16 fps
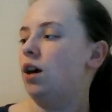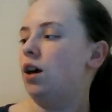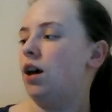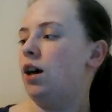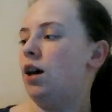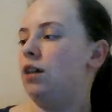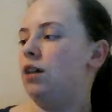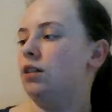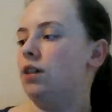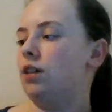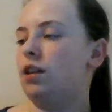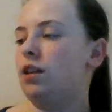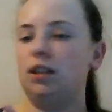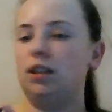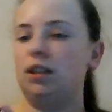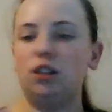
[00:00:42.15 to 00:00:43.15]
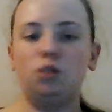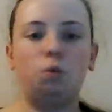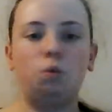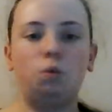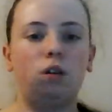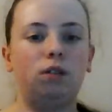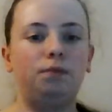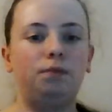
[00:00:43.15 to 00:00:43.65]
And in this
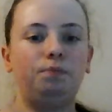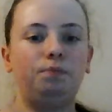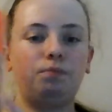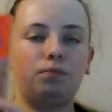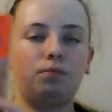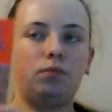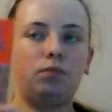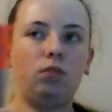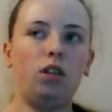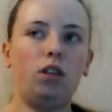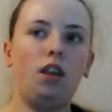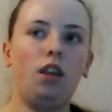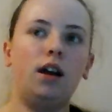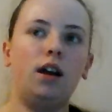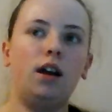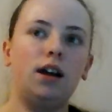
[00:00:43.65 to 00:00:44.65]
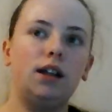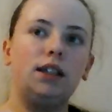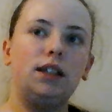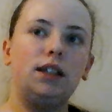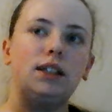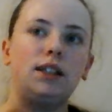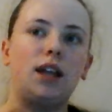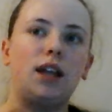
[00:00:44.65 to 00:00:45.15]
one,
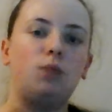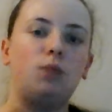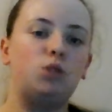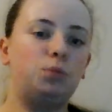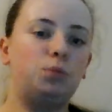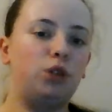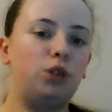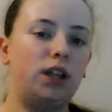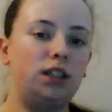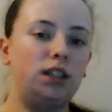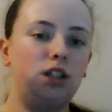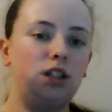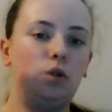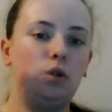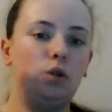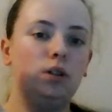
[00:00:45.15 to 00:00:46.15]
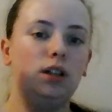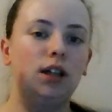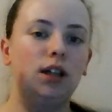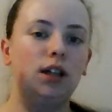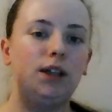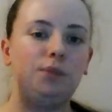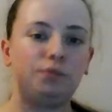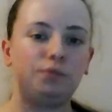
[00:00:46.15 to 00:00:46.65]
his name was put into
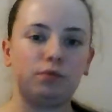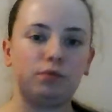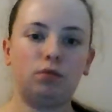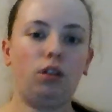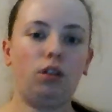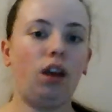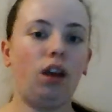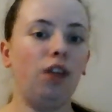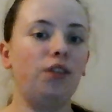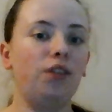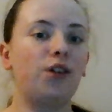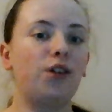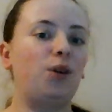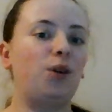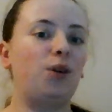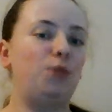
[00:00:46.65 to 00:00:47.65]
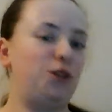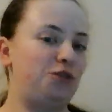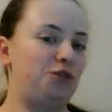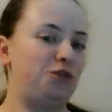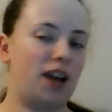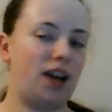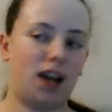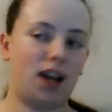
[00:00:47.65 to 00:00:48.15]
the Goblet of
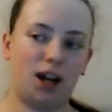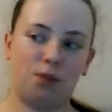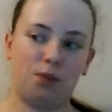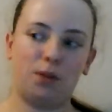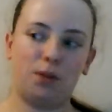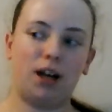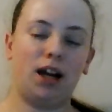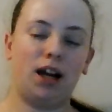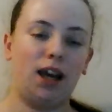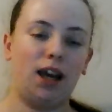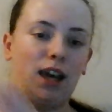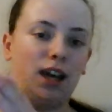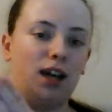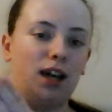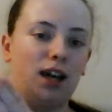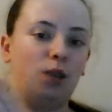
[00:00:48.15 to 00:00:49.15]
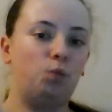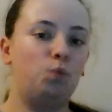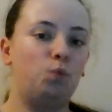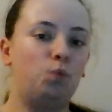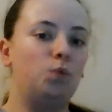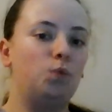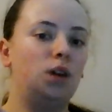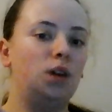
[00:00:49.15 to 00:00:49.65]
Fire by
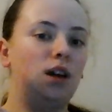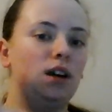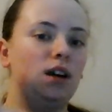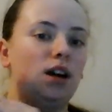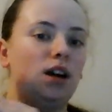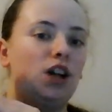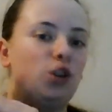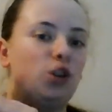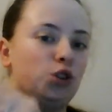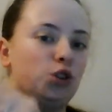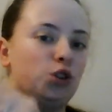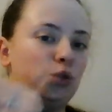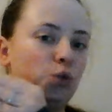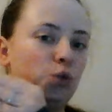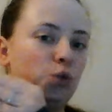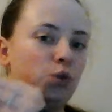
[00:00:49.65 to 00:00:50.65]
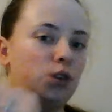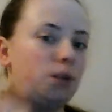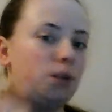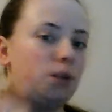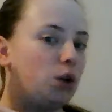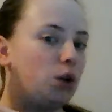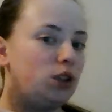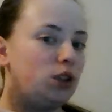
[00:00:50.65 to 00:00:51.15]
an unknown
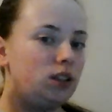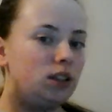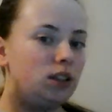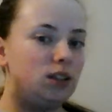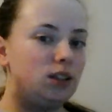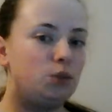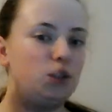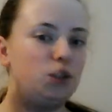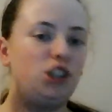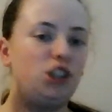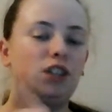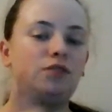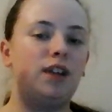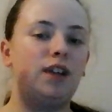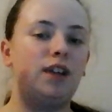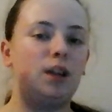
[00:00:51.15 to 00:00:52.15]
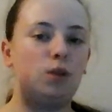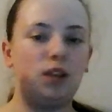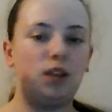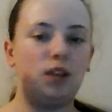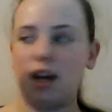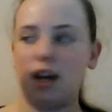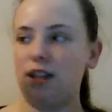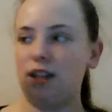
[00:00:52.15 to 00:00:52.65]
person, which you find out at
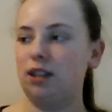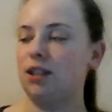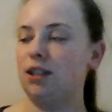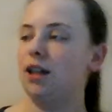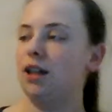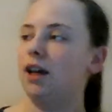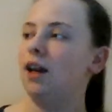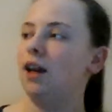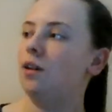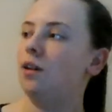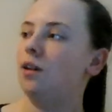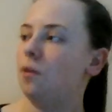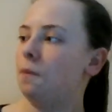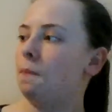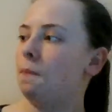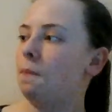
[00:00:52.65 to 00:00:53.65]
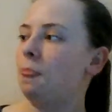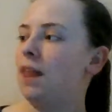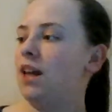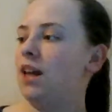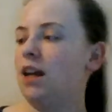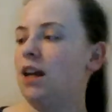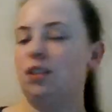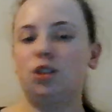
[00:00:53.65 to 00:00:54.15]
the end.
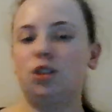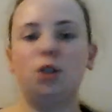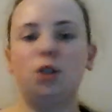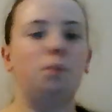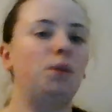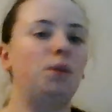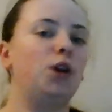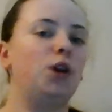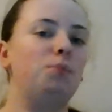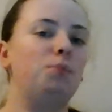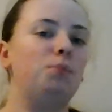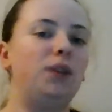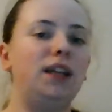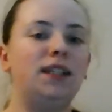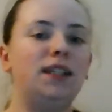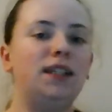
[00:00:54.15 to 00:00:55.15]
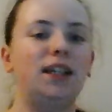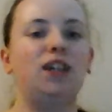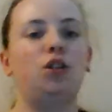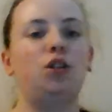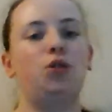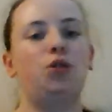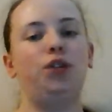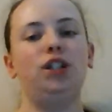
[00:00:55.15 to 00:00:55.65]
And he has to compete in
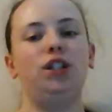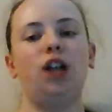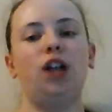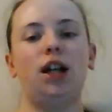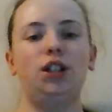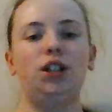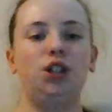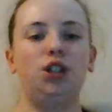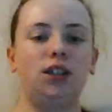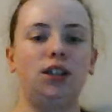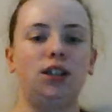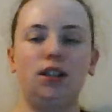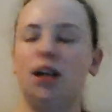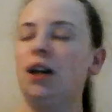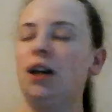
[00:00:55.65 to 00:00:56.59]
3 challenges.